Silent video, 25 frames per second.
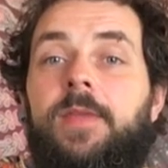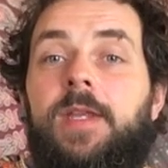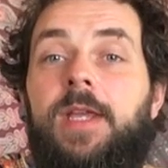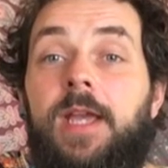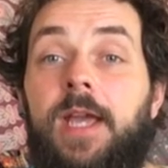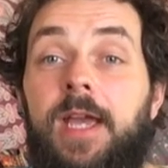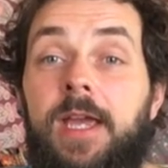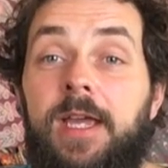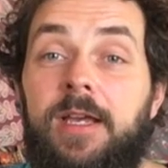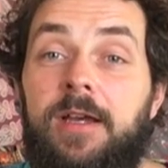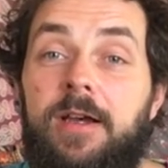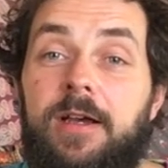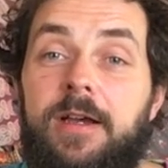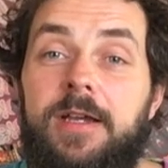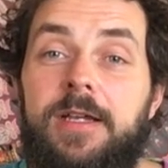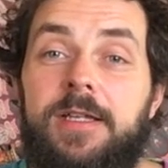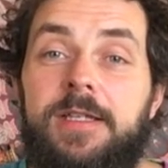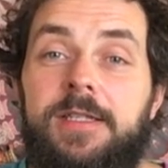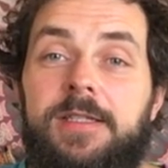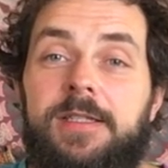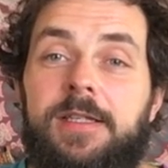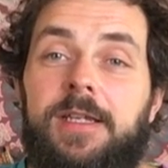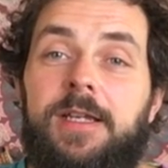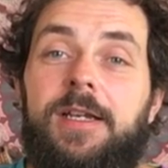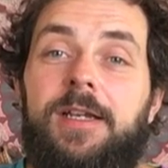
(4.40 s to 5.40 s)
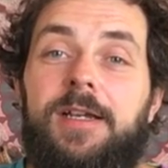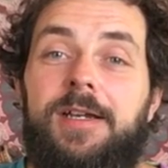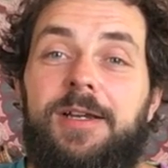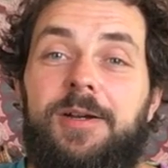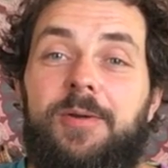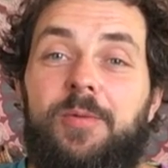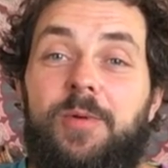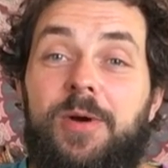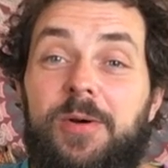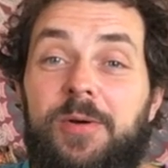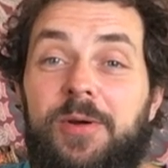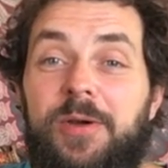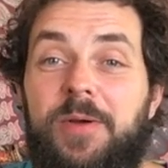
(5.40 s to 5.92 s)
Hey guys,
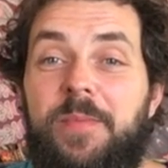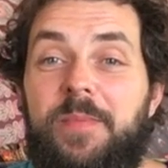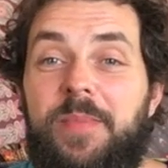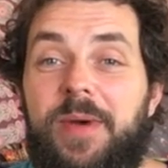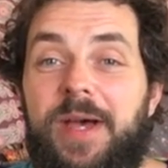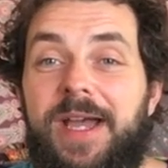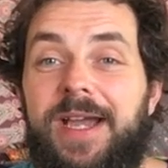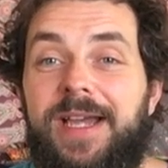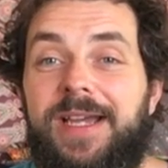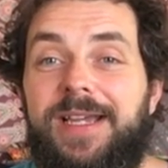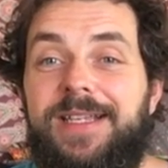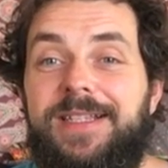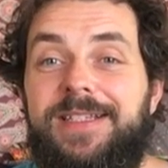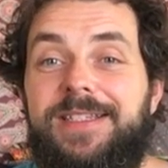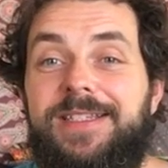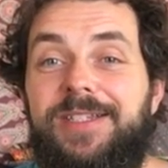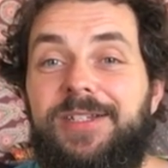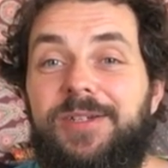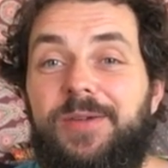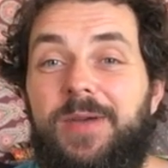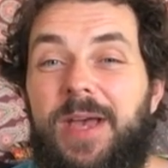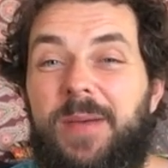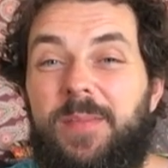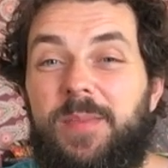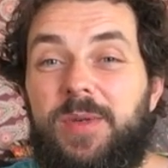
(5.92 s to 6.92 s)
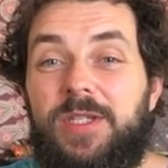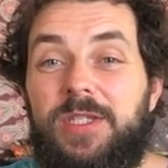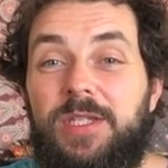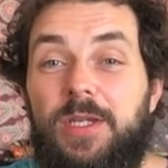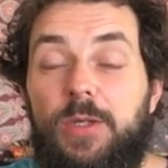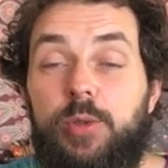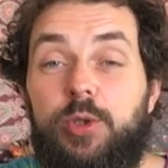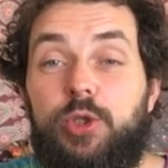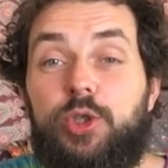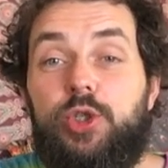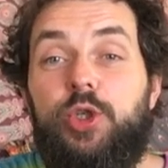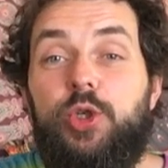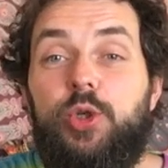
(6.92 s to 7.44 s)
welcome back to
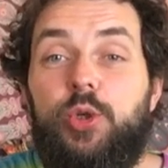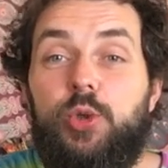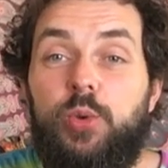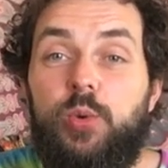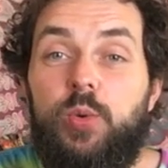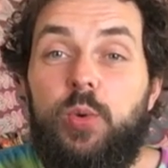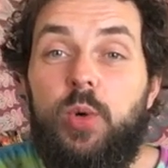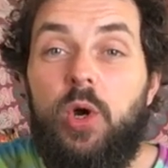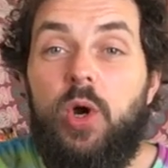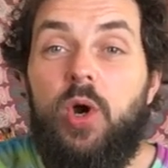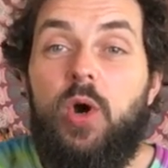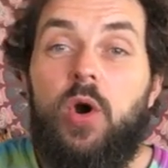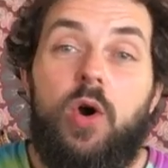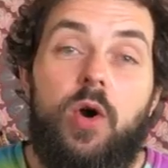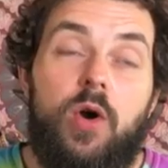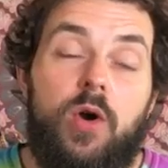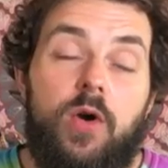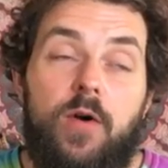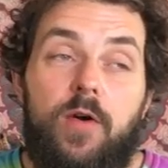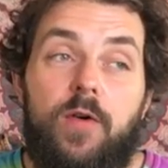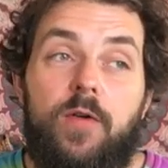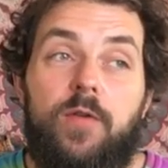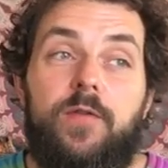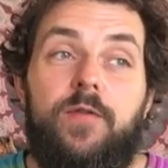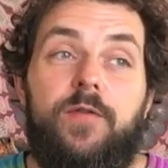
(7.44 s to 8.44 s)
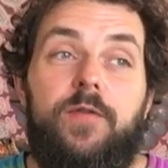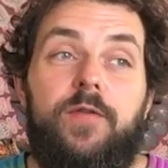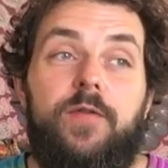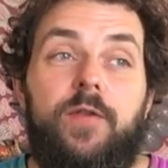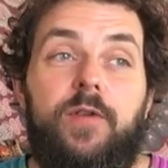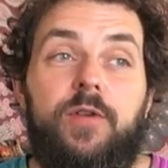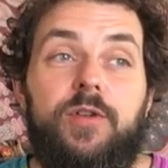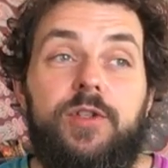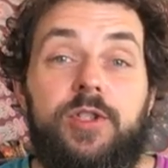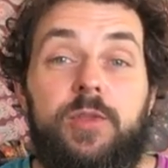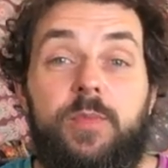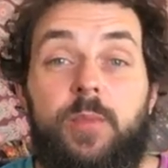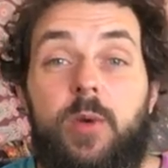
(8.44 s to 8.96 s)
episode 2 of
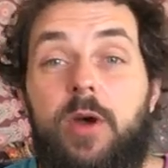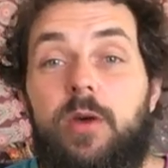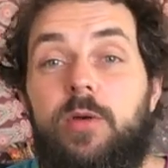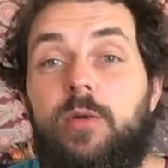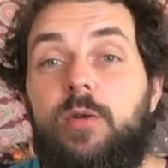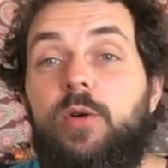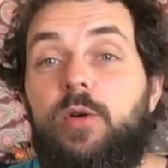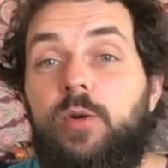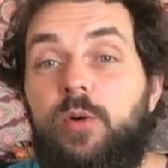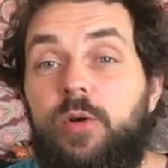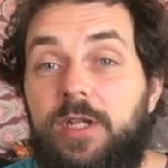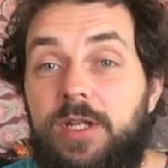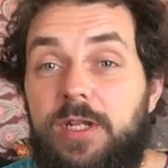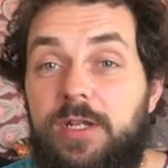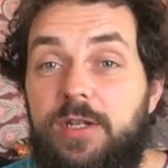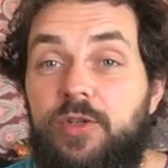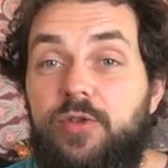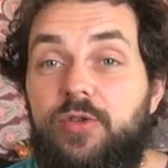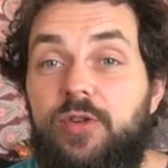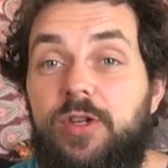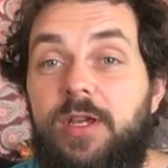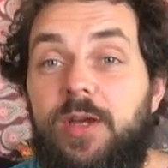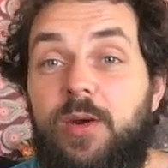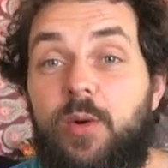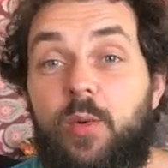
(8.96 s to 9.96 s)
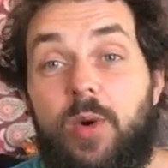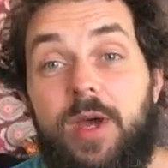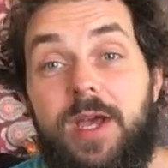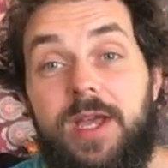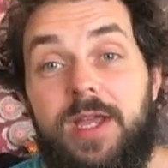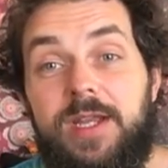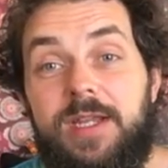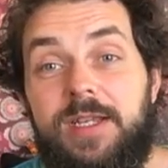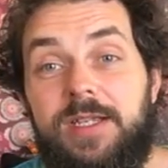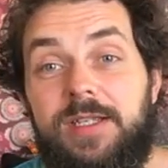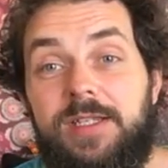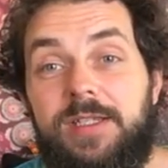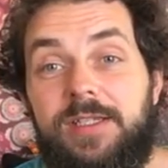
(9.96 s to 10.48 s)
Spinal Cord Injury
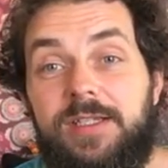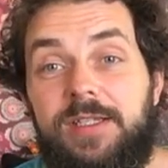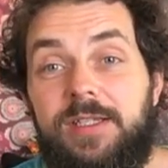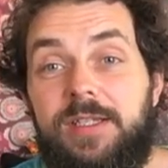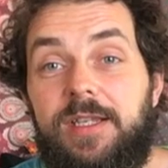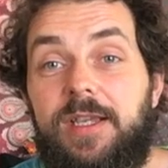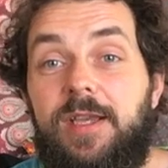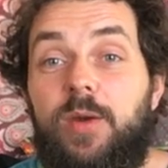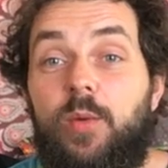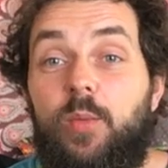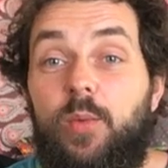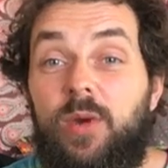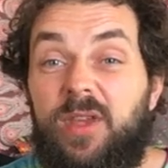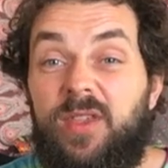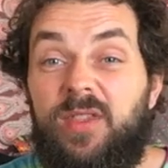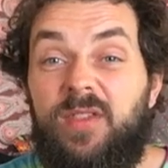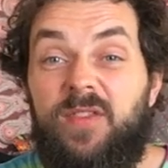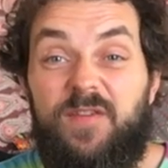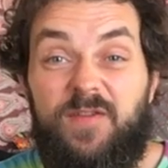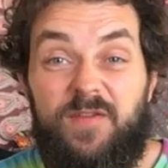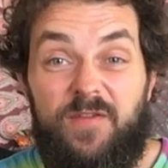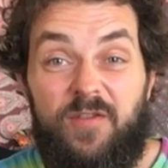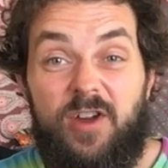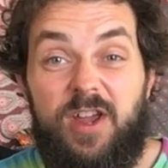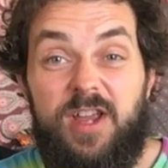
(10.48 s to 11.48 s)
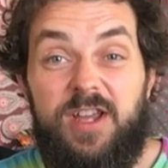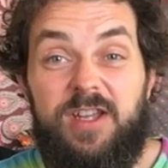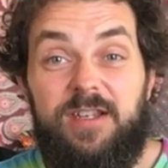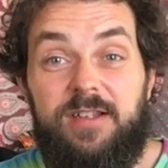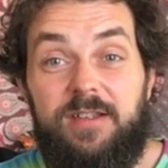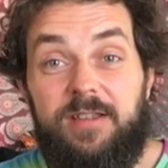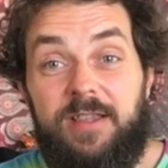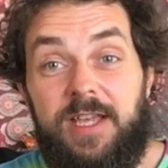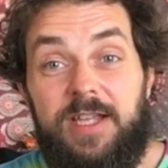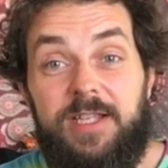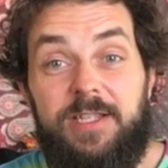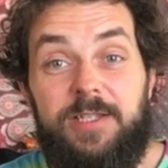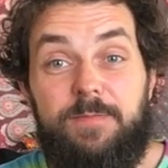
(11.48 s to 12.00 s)
Awareness with Fred,
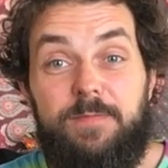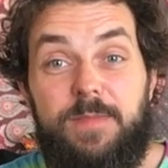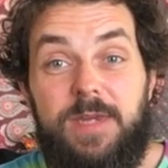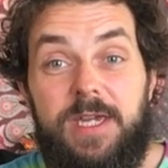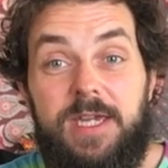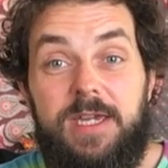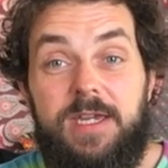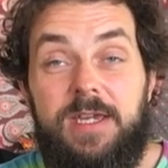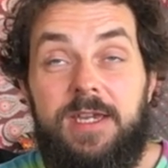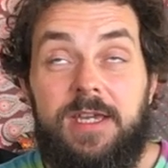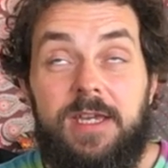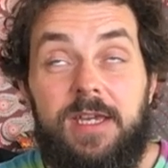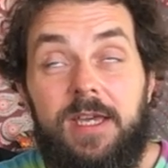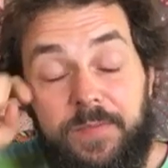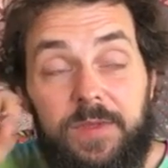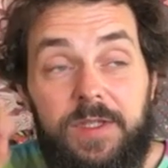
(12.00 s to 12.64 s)
that's me.